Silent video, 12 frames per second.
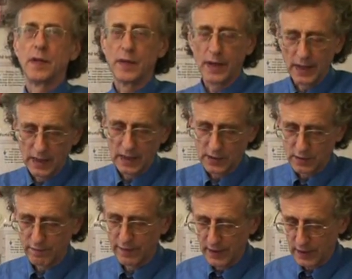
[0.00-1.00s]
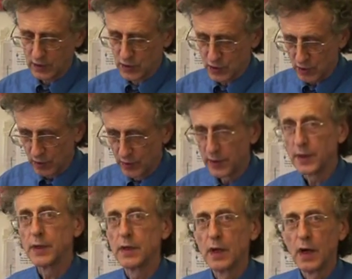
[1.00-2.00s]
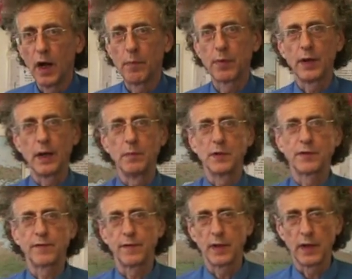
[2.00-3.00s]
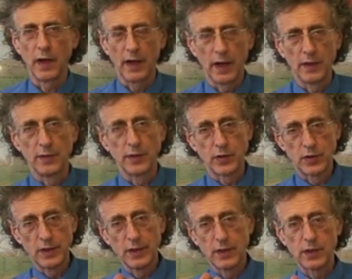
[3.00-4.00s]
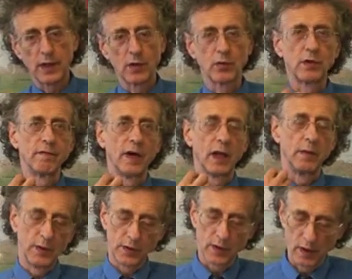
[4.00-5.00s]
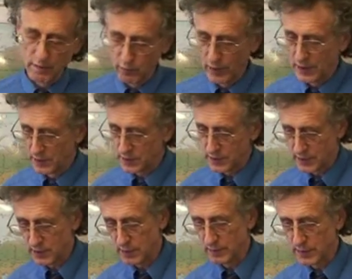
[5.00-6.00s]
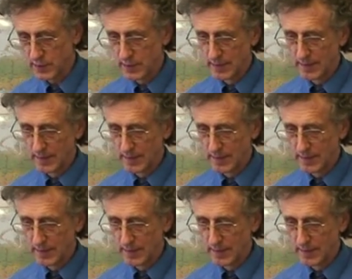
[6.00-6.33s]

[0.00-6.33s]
that has effects on the upper atmosphere and the detailed development of weather systems.